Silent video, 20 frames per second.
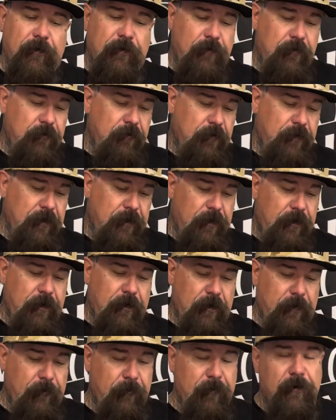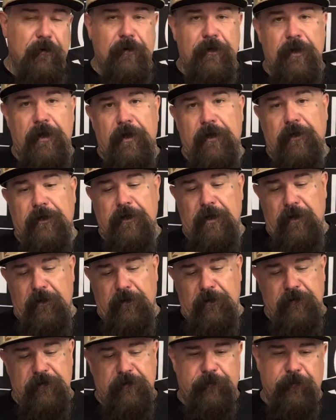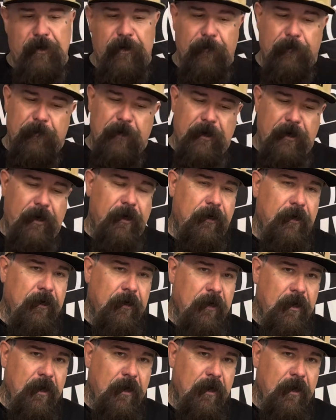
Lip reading: You can get it in a myriad of colors, but man,